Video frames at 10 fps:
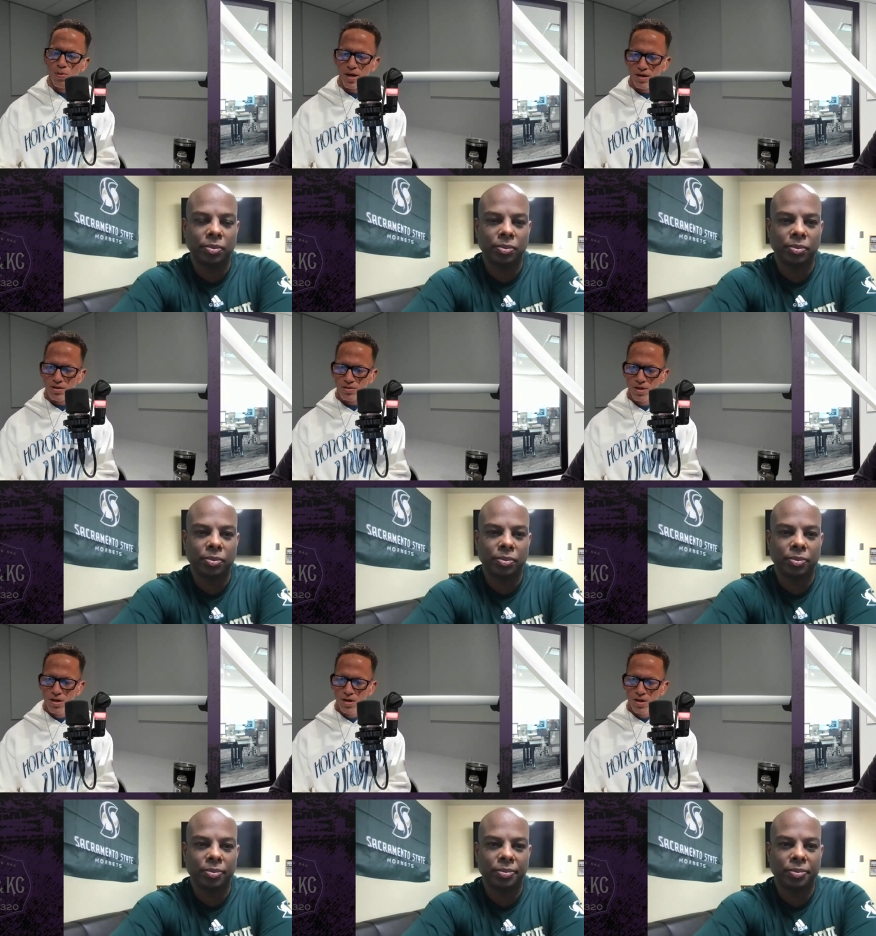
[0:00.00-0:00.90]
Speaker 1: players,
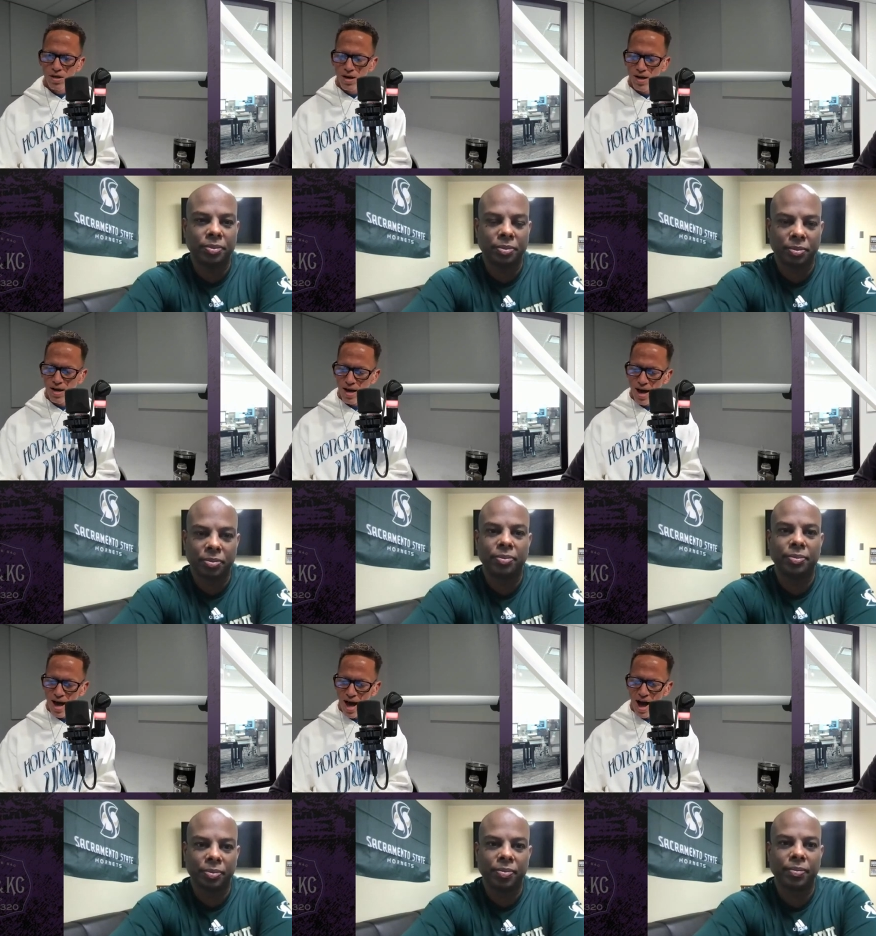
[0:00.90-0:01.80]

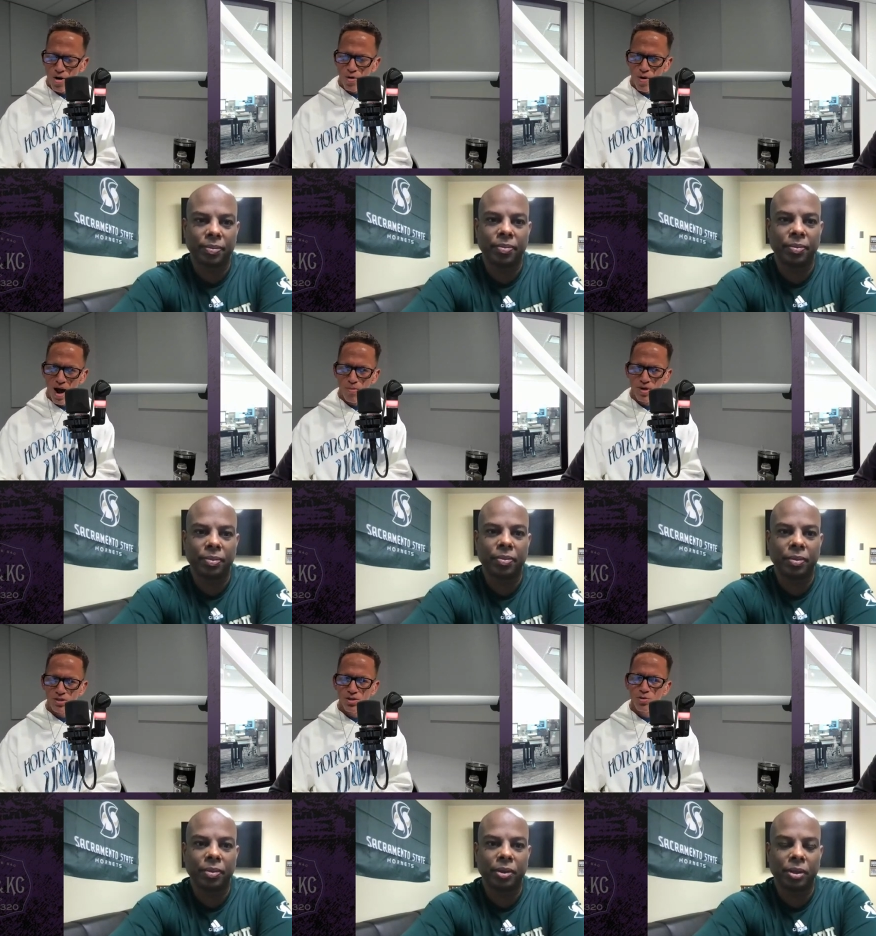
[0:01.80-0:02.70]
how how
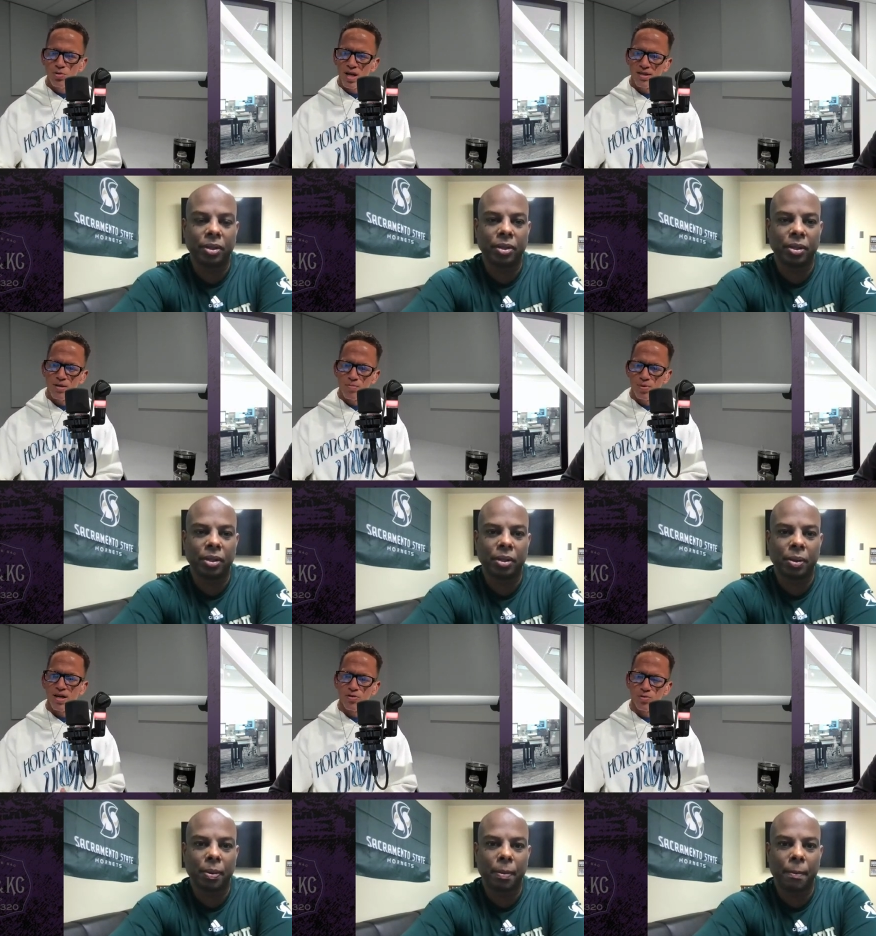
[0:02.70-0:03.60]
much do you let them
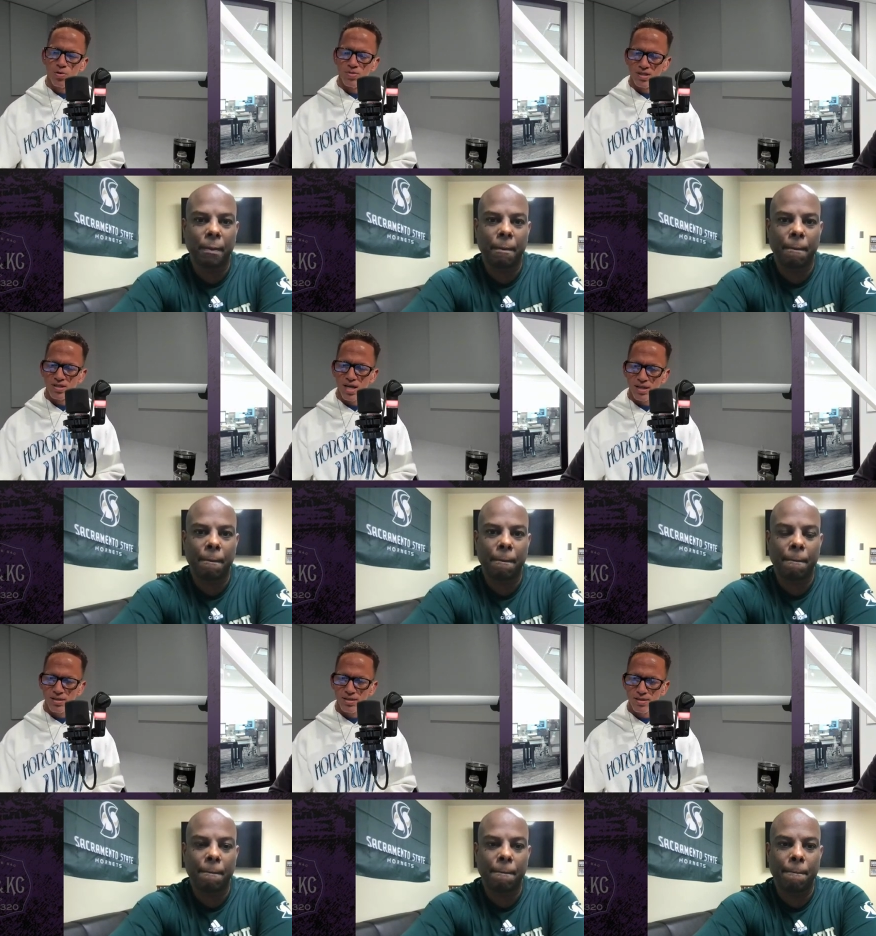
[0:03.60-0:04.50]
play through
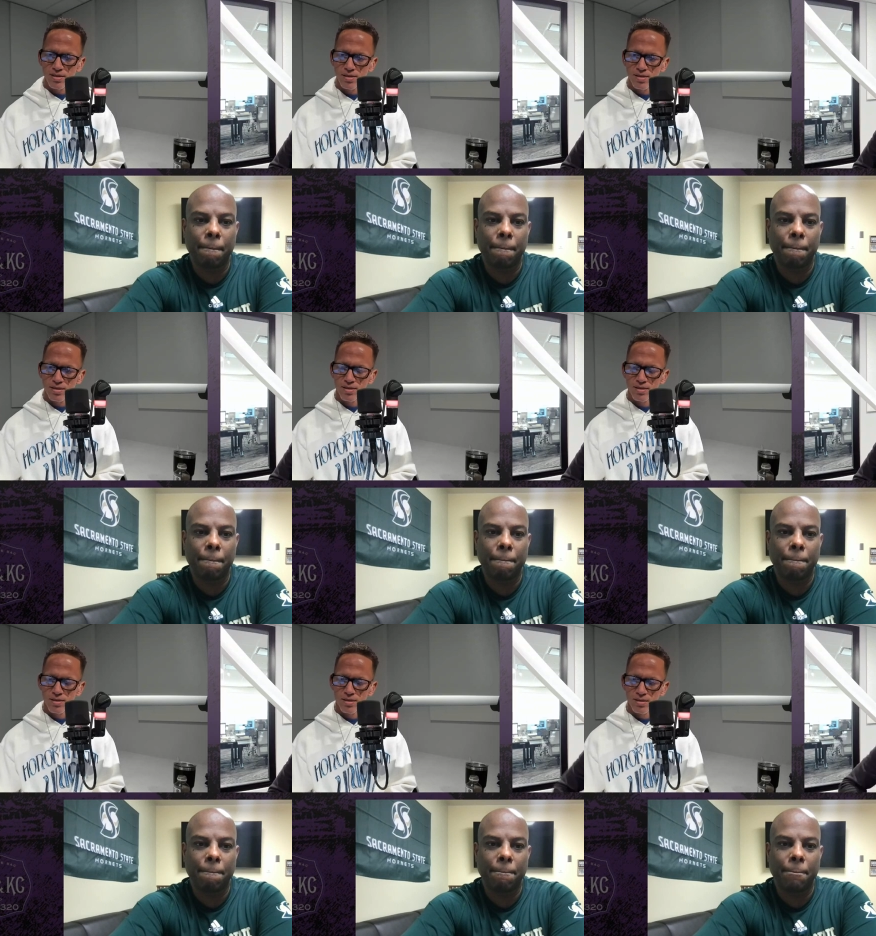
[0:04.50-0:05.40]
mistakes?
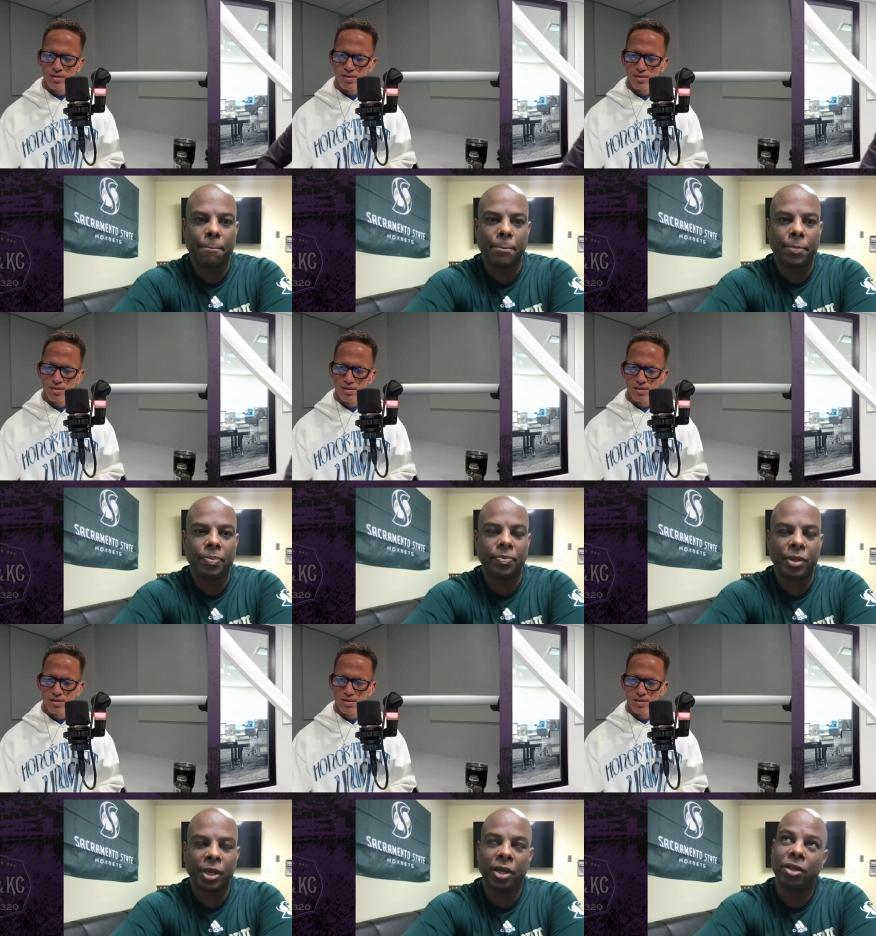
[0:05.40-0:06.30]

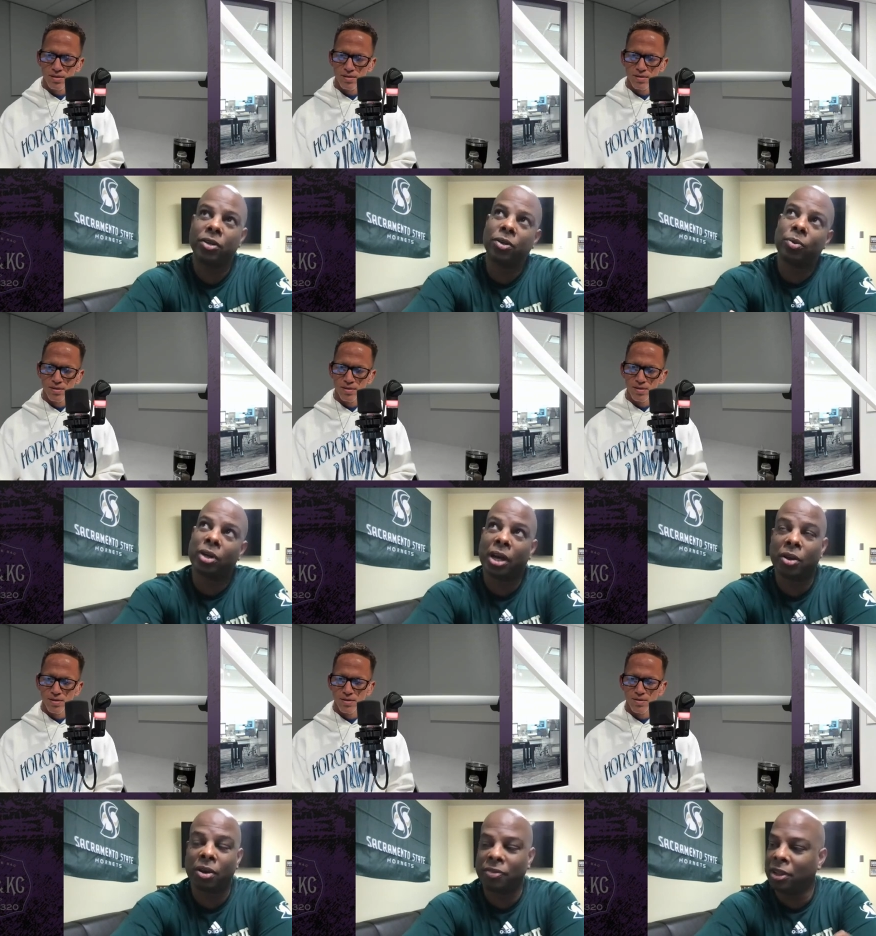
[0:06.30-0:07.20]
Speaker 2: Yeah, you know what? I
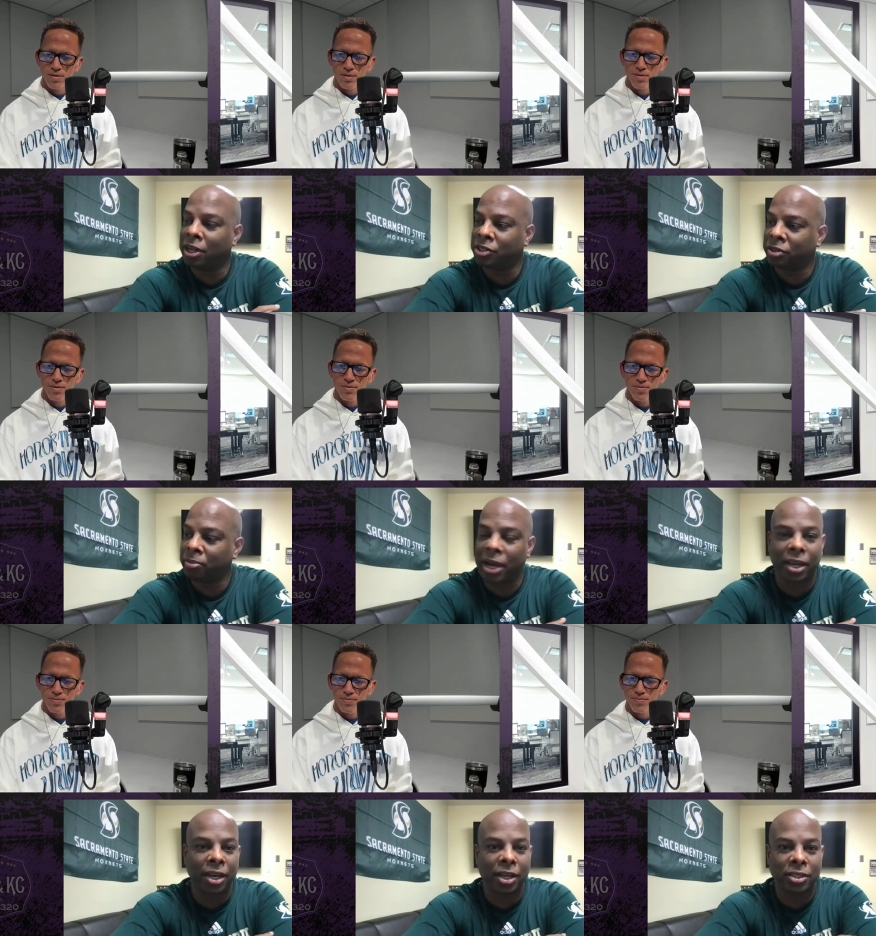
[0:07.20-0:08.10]
don't have the luxury Mike
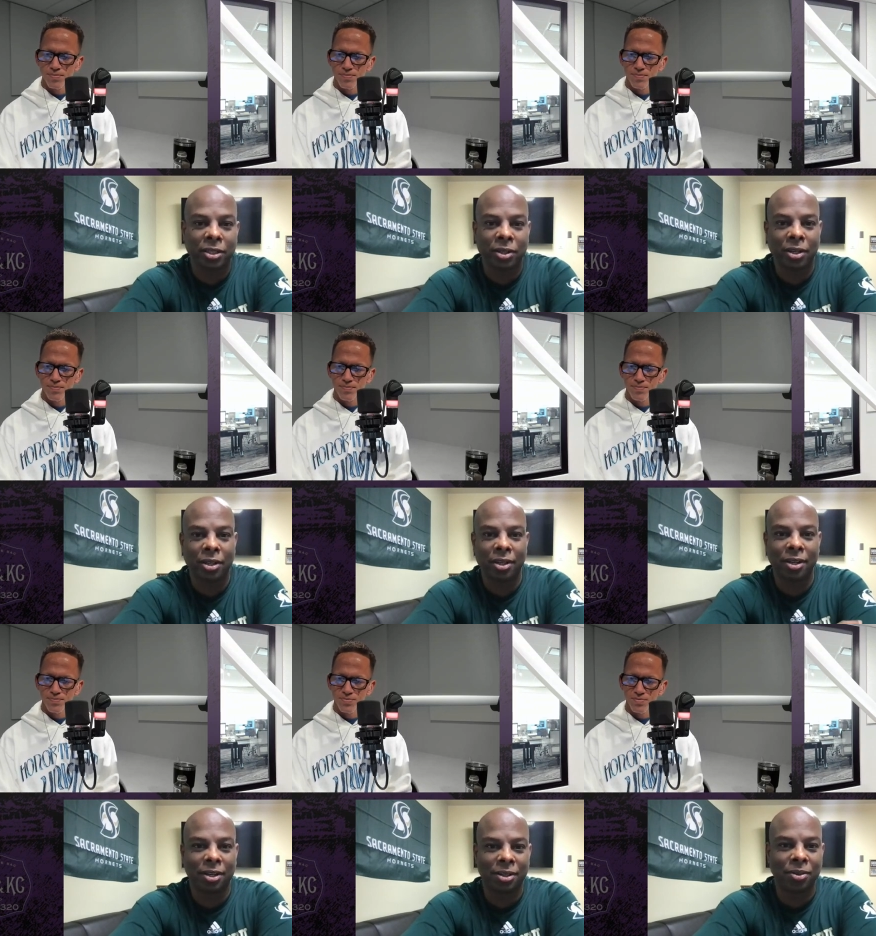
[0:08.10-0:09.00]
has, and I,
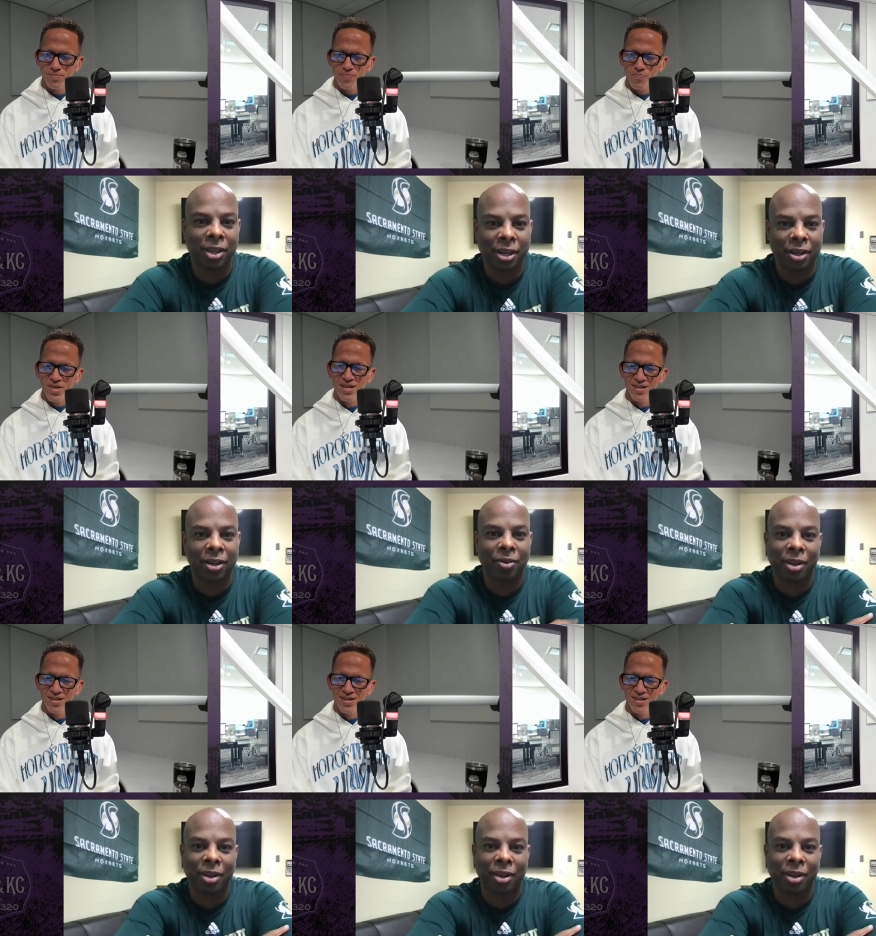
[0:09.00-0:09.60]
I know that I don't